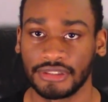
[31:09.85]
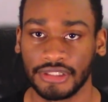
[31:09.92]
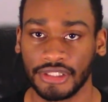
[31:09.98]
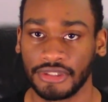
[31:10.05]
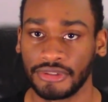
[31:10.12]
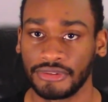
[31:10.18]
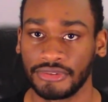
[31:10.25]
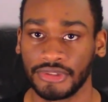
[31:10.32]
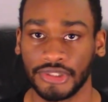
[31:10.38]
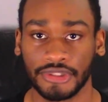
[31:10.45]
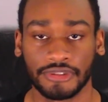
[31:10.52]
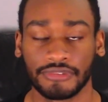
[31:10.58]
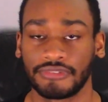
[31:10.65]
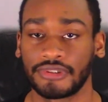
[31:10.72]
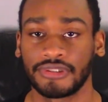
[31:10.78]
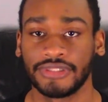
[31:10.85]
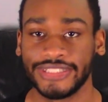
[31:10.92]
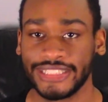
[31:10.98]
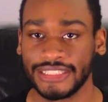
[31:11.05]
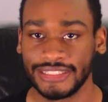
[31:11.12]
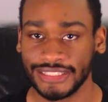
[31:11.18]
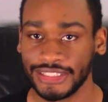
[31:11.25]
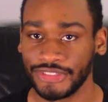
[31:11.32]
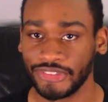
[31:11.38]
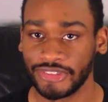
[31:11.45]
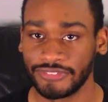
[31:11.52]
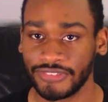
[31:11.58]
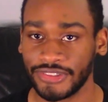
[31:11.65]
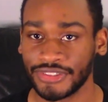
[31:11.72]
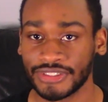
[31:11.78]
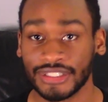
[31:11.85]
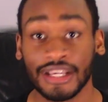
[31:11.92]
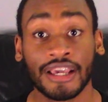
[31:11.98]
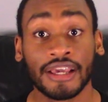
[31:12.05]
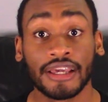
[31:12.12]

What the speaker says: the overall DC universe.